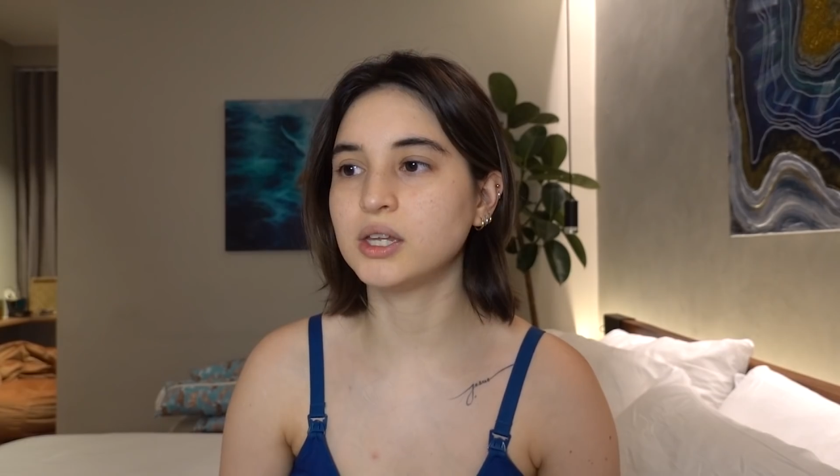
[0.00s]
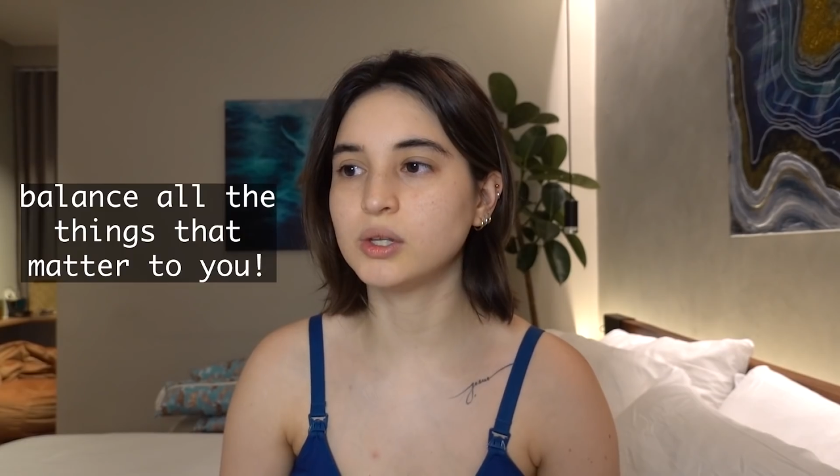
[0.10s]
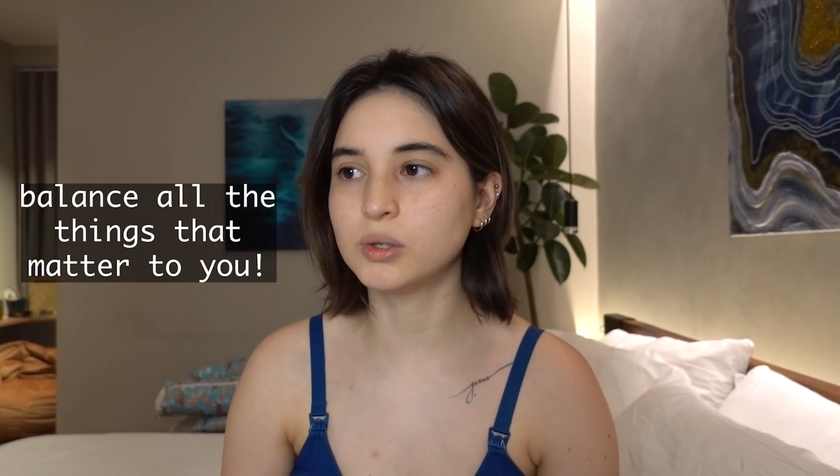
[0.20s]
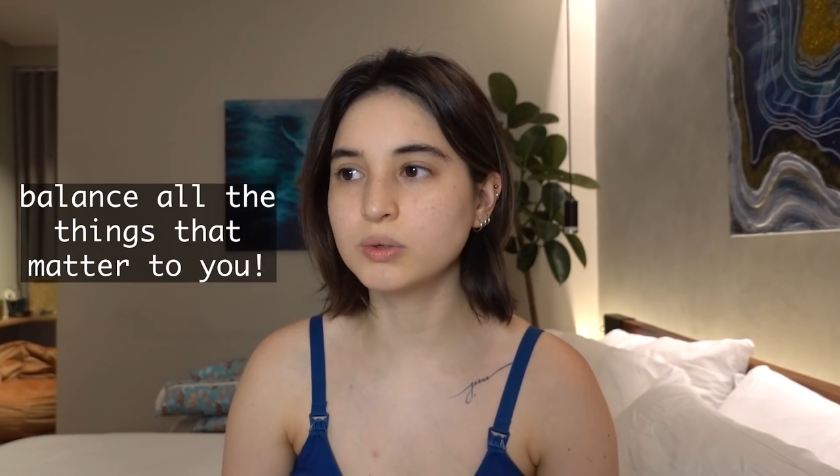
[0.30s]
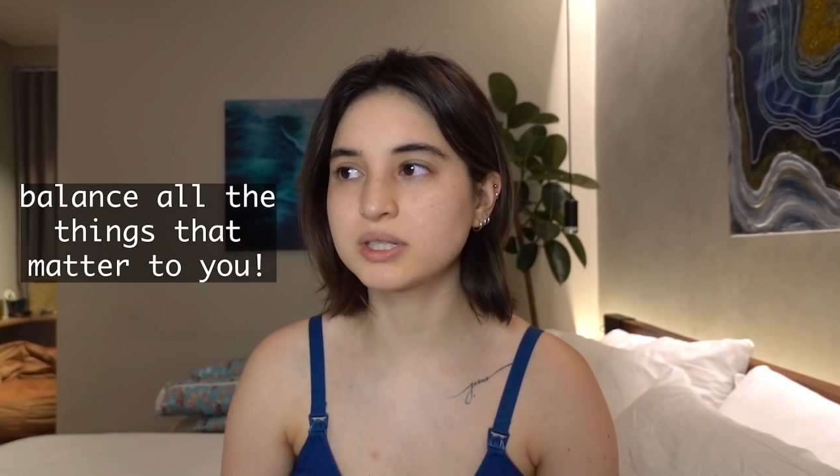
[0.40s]
you
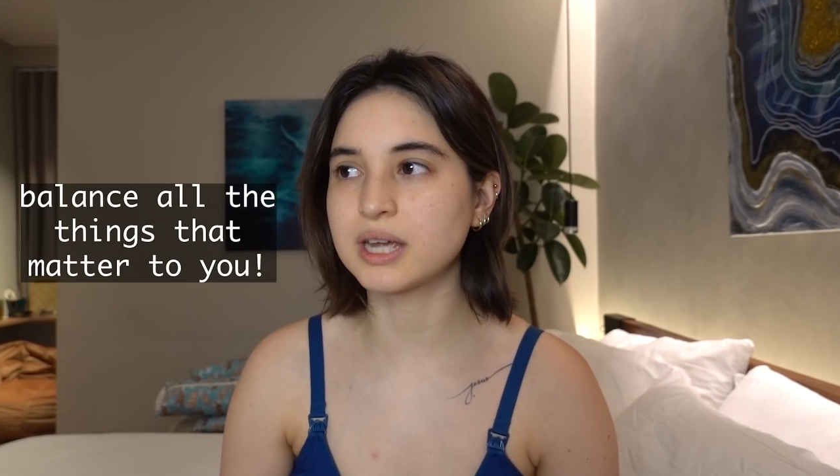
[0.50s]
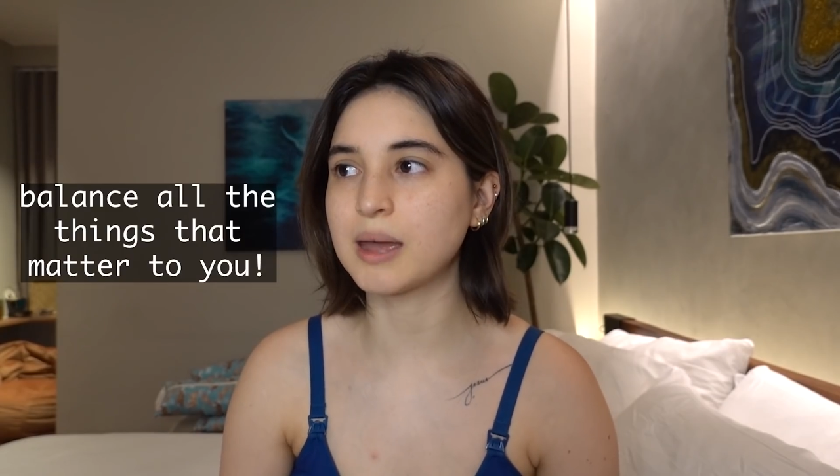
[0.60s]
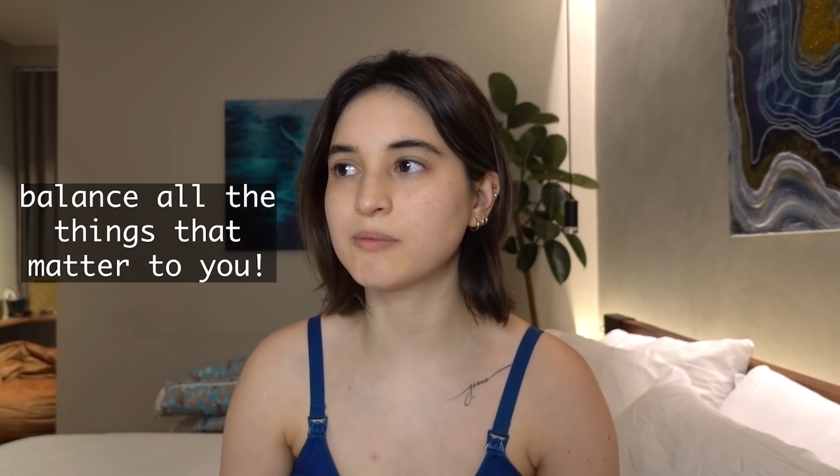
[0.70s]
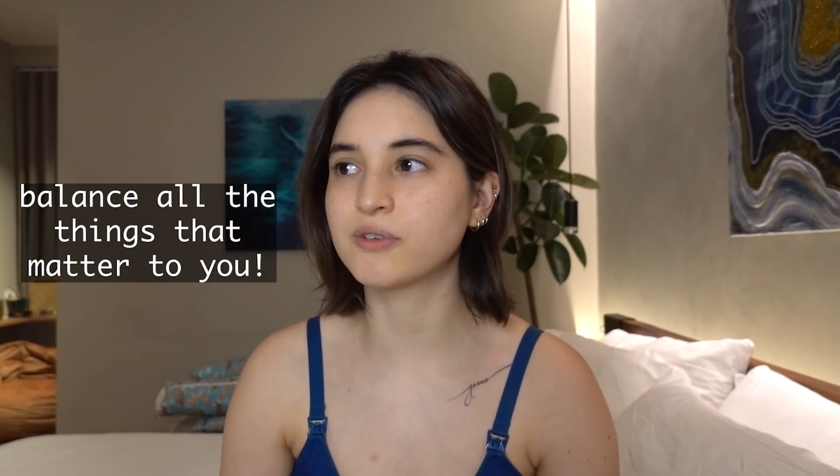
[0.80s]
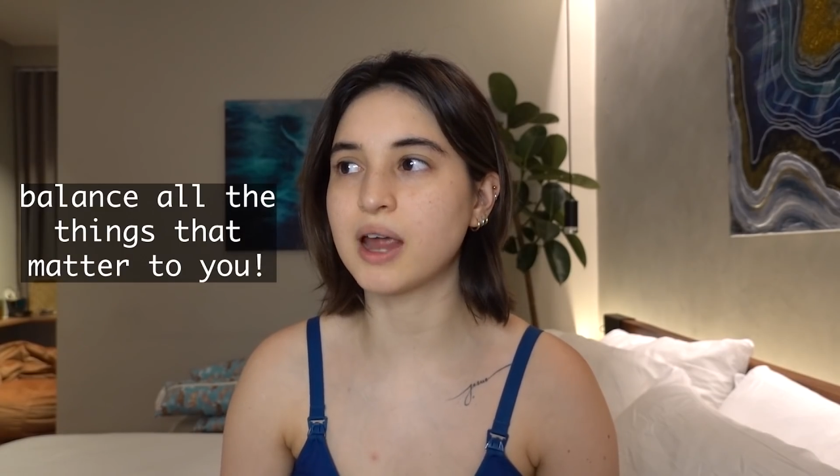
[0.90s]
lose
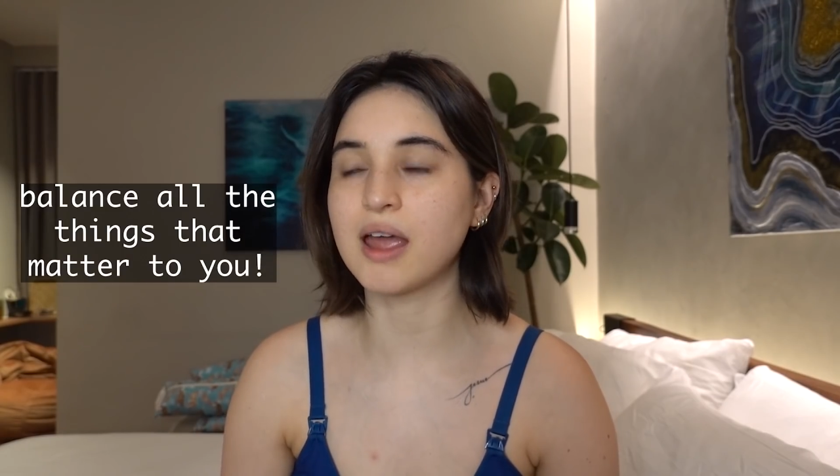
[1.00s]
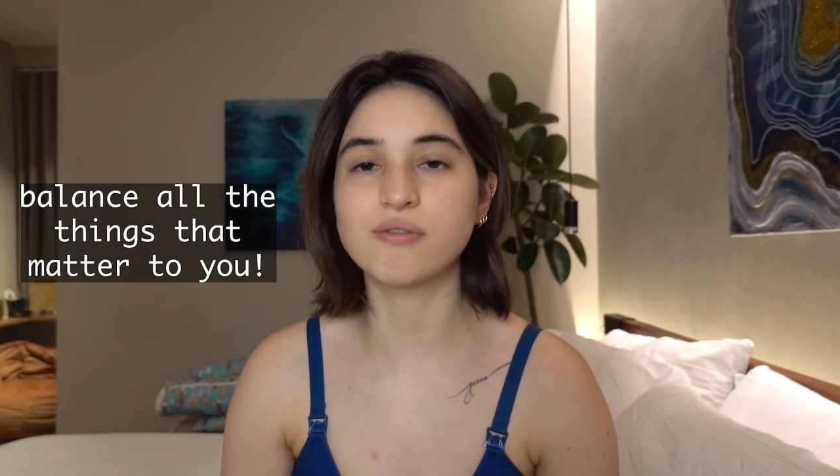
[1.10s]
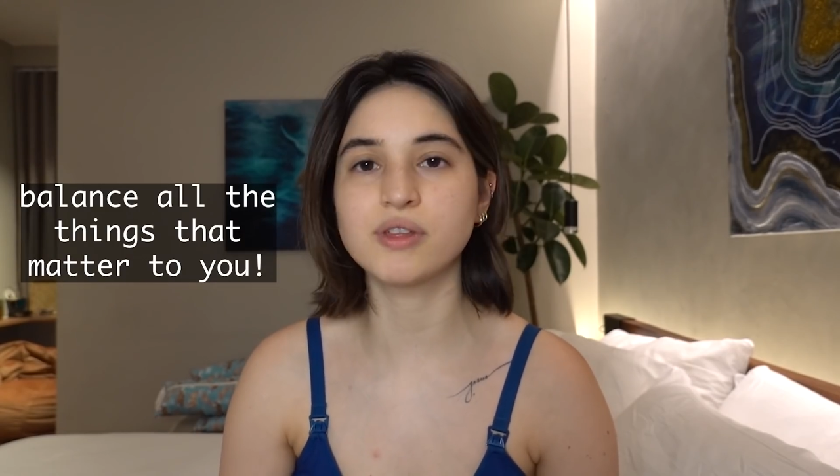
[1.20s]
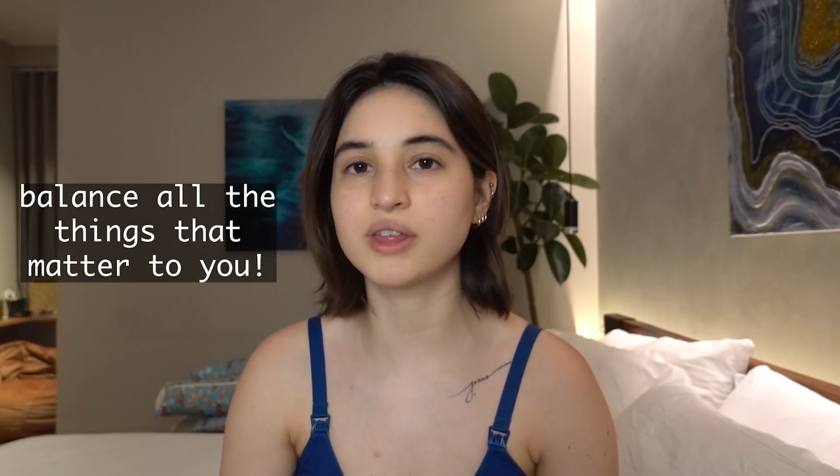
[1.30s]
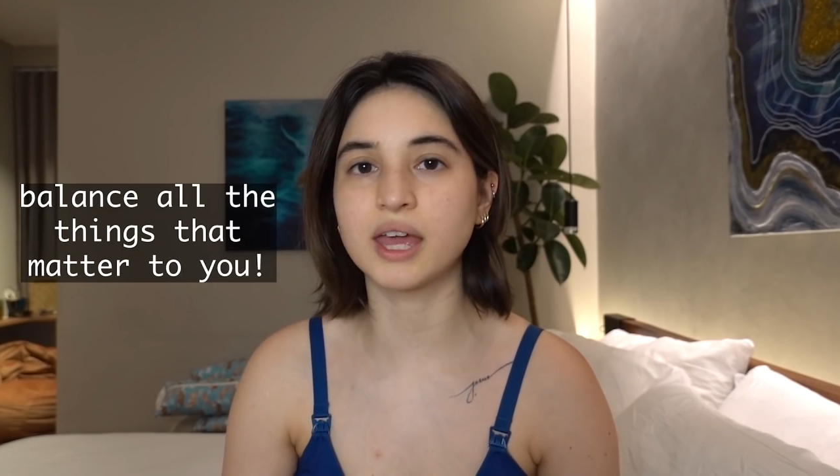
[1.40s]
time for
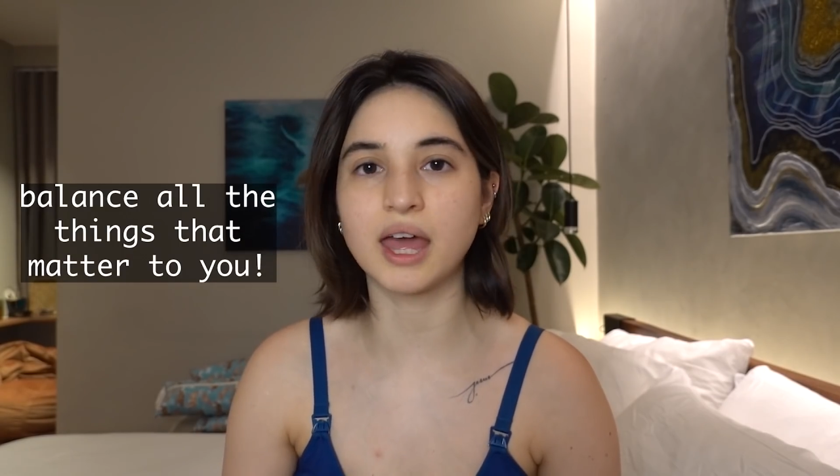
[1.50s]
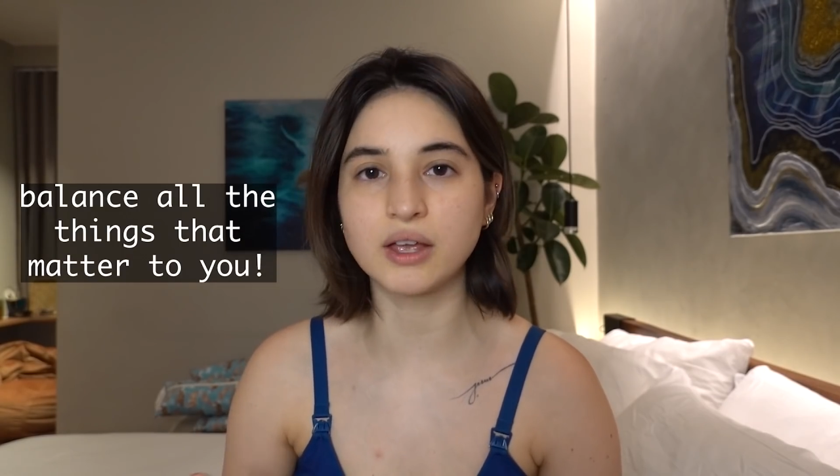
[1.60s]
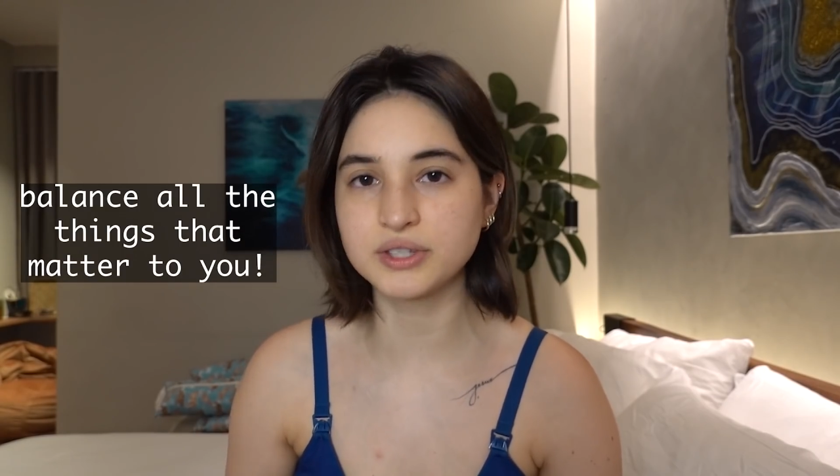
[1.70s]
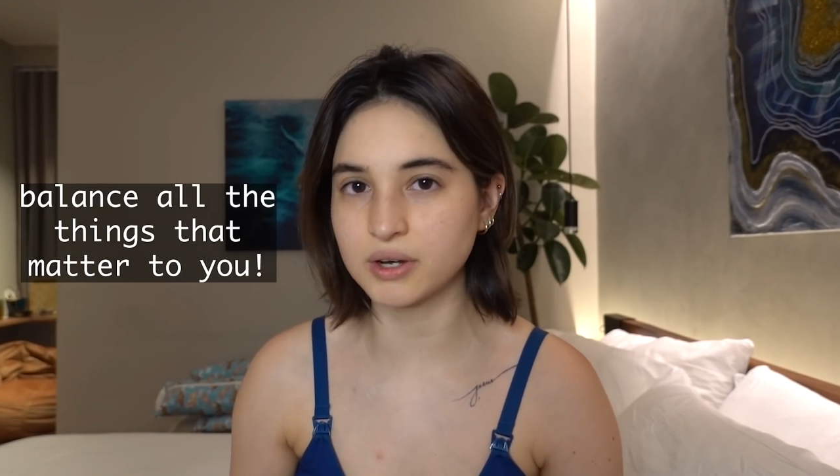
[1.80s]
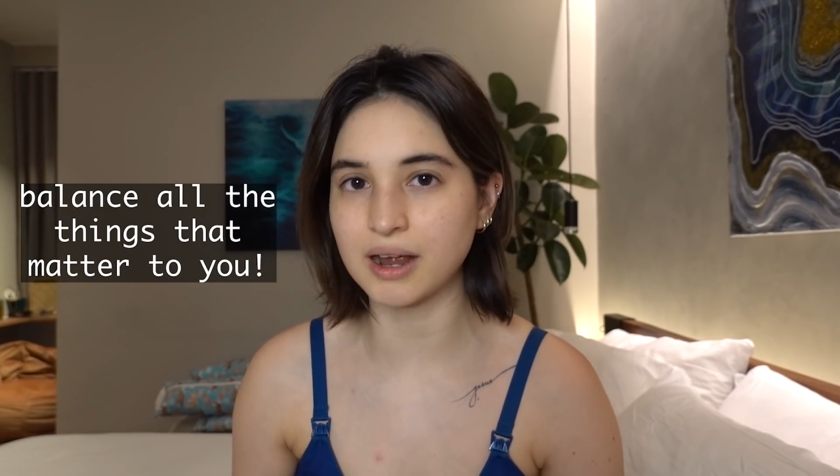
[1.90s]
everything
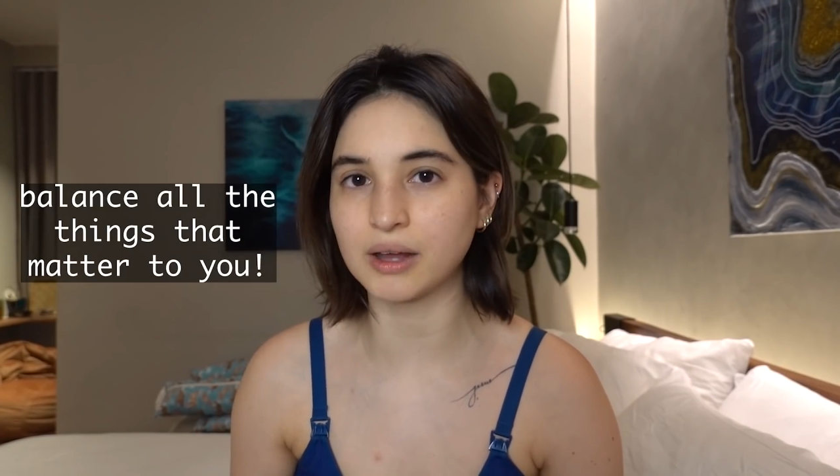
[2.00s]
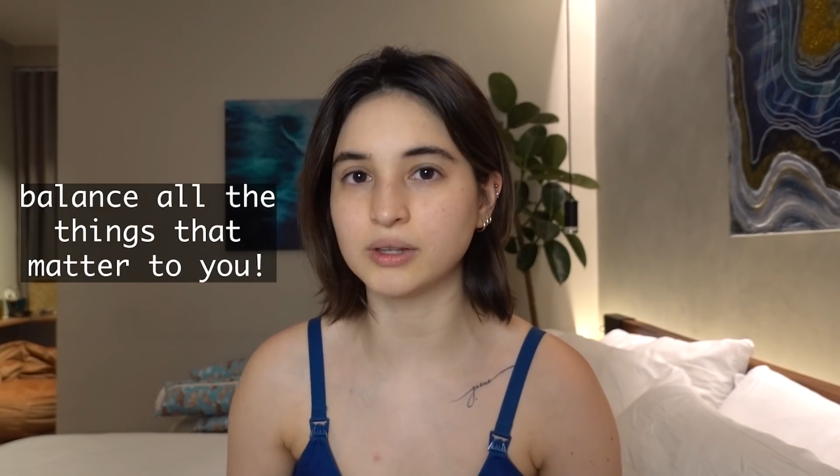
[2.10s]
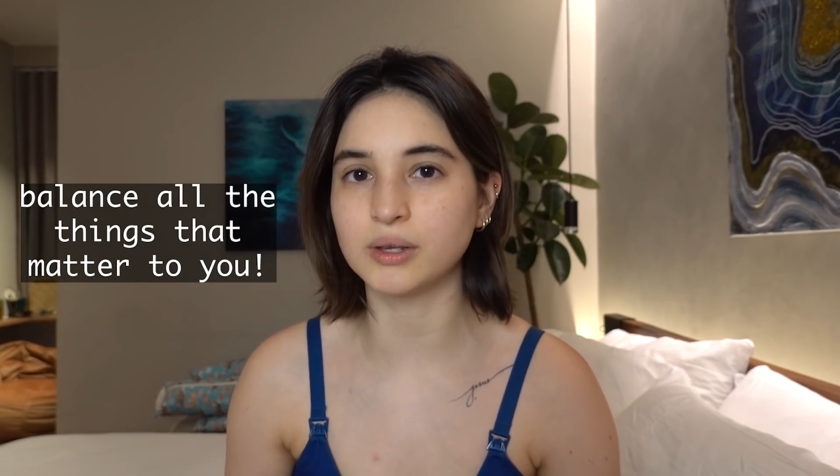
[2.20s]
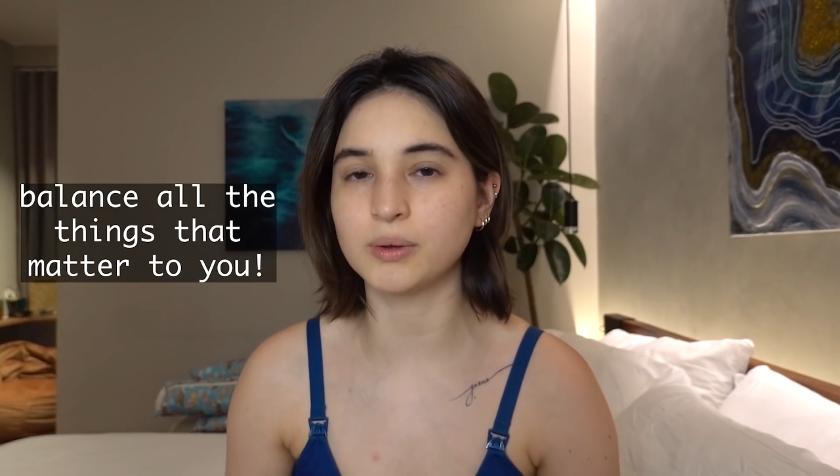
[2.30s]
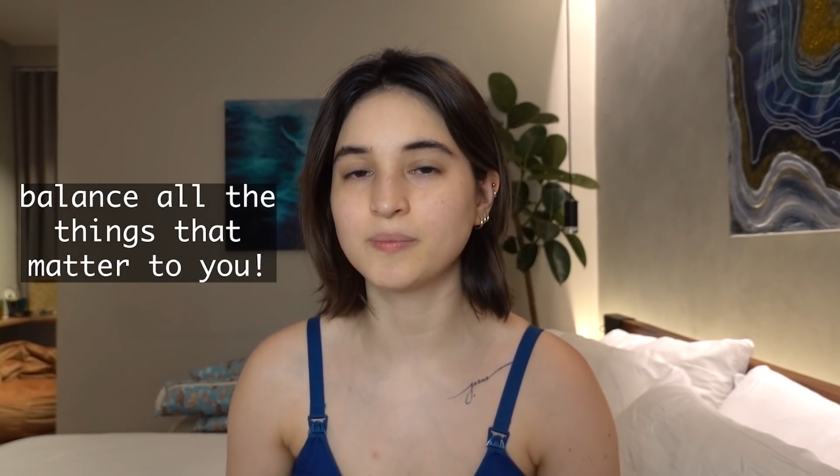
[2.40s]
else
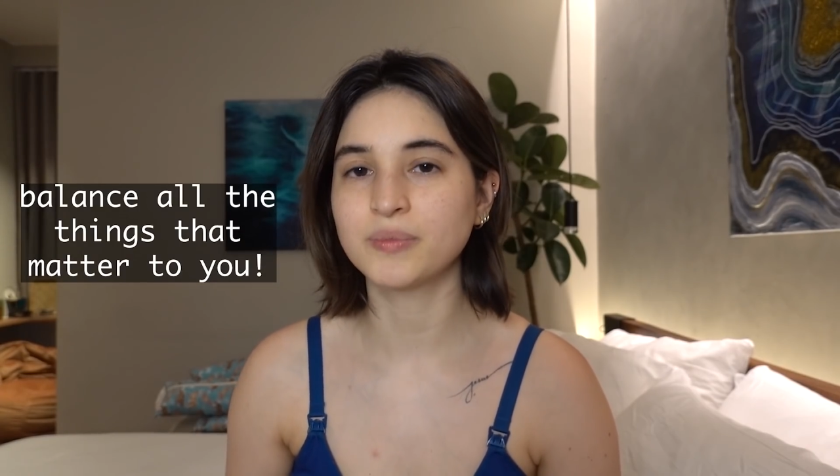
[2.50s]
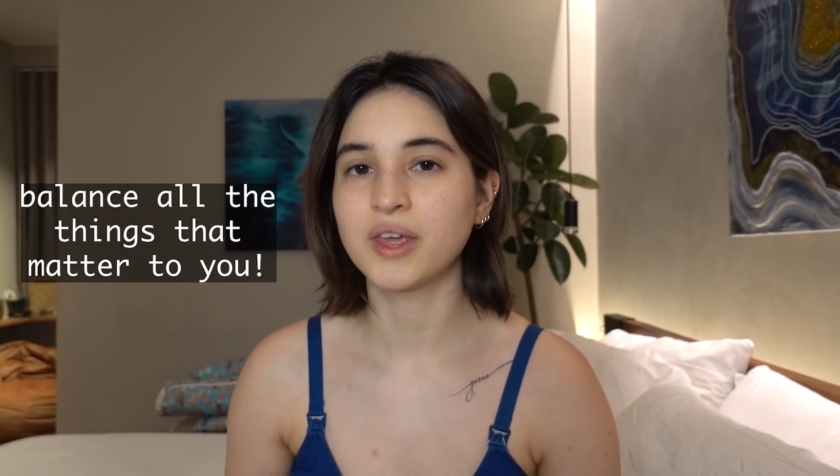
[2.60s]
around you